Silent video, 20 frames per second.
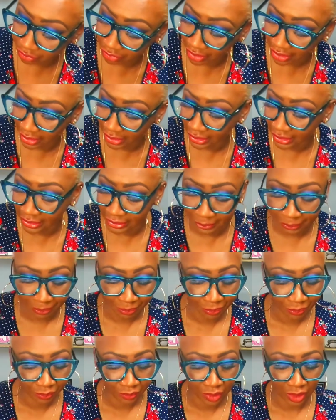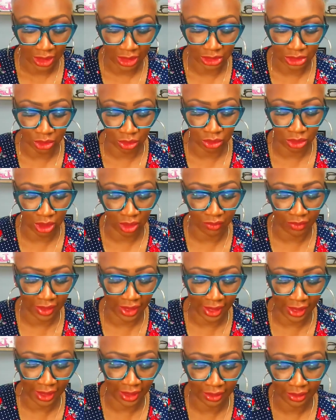face, I showed y'all
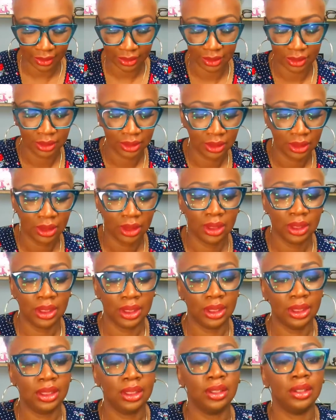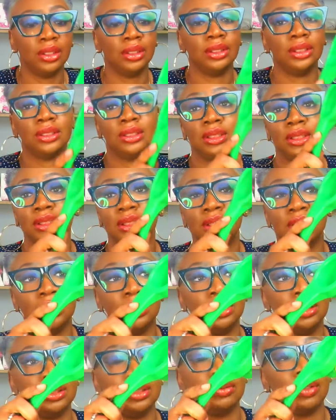that. And here, this
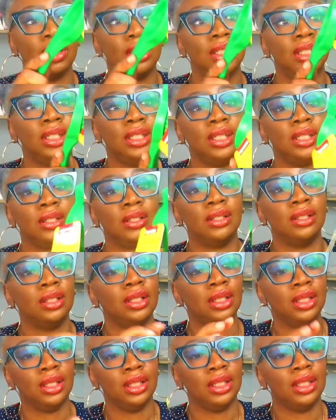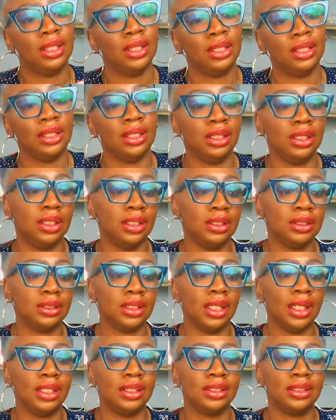right here, it is
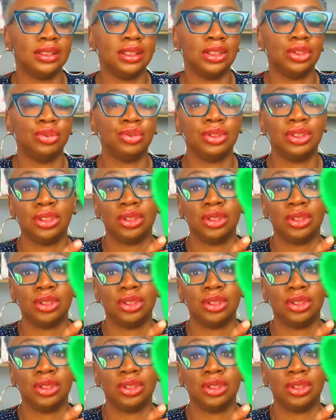a citrus